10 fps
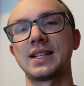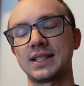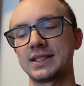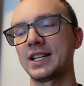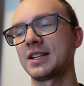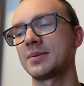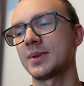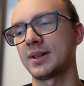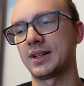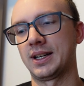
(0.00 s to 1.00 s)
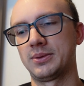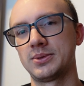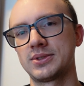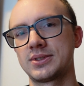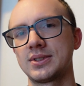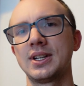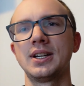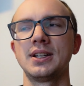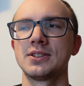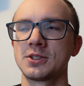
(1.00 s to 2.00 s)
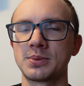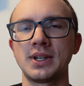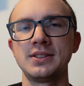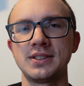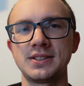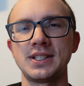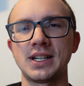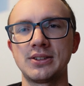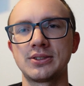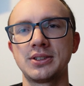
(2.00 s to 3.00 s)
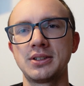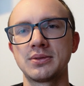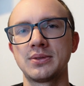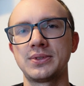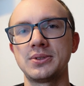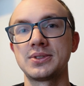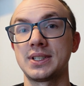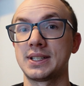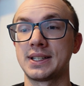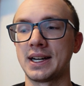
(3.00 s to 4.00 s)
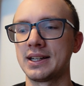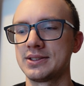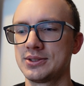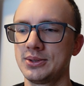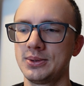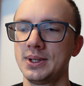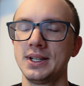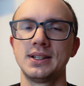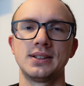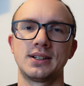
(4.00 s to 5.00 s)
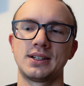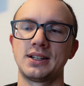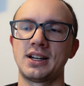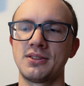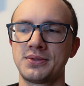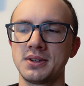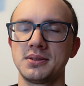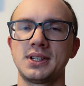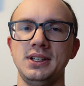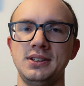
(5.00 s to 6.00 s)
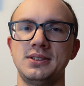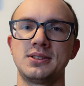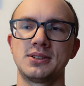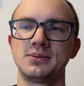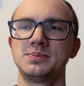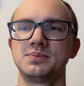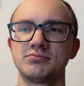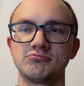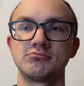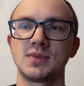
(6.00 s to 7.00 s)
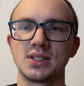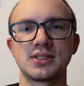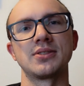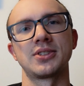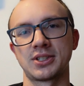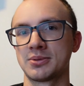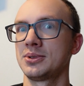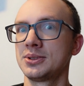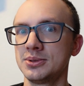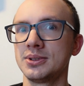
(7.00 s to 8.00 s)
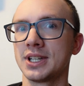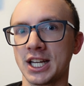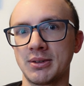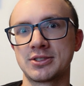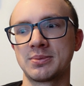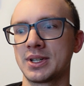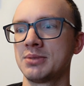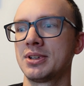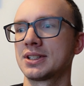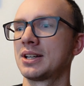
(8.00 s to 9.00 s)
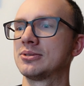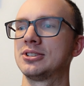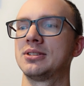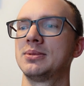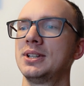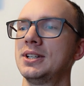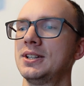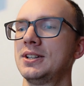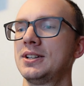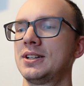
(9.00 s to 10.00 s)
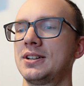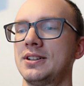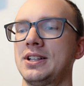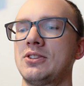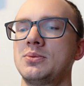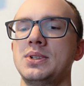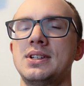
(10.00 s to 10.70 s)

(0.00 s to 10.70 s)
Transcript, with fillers: next game, I was surprised to see how good of reviews it got. So uh, I felt like, you know, sounds like a really cool game. I should probably pick that one up. Uh, that would be